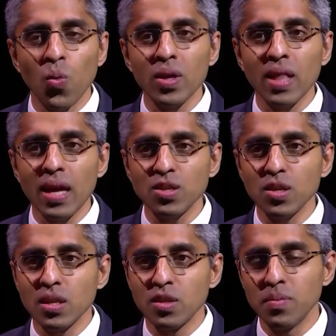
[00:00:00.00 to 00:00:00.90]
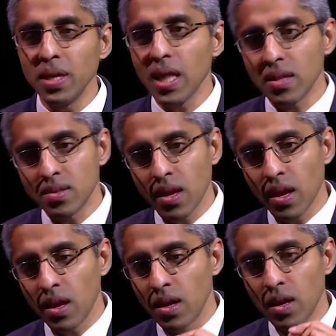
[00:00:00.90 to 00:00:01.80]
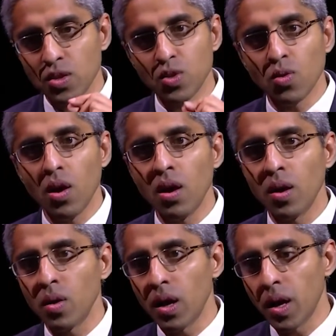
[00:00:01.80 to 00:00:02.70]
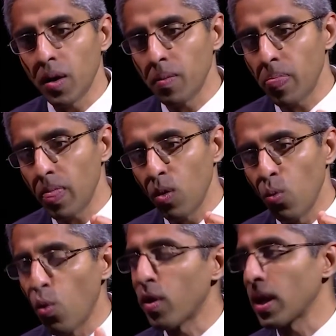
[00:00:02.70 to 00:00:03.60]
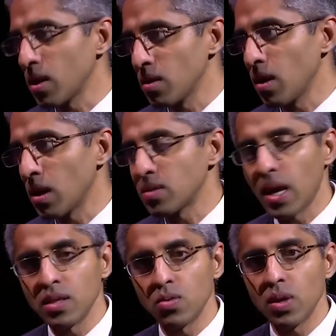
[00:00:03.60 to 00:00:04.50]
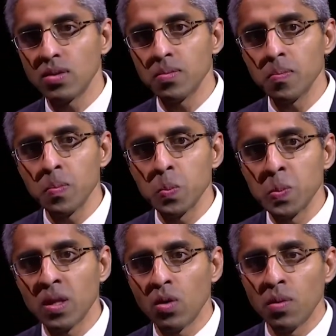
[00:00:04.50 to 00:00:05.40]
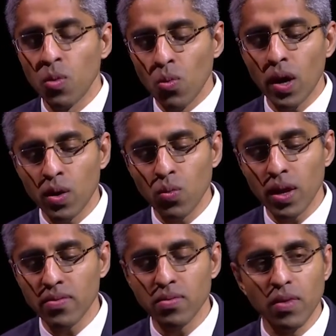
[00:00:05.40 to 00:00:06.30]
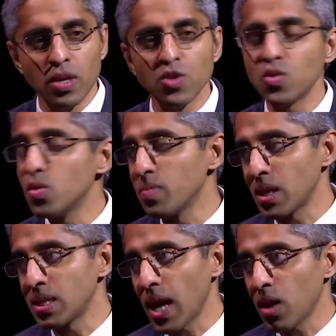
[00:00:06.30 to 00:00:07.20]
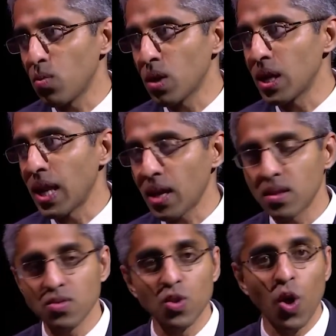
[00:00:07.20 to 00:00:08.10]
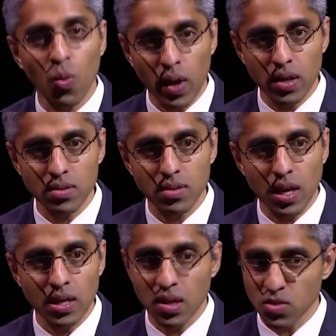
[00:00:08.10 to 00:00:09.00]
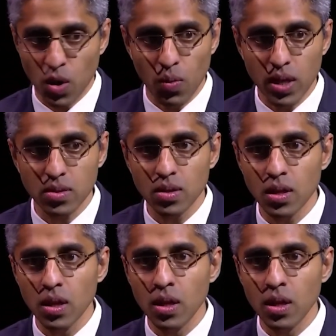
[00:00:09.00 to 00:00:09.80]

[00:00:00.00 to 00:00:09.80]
what that should, to me, that's a strong warning assigned to us. That number one, we have assumed that tech will connect us in all ways, and it doesn't always.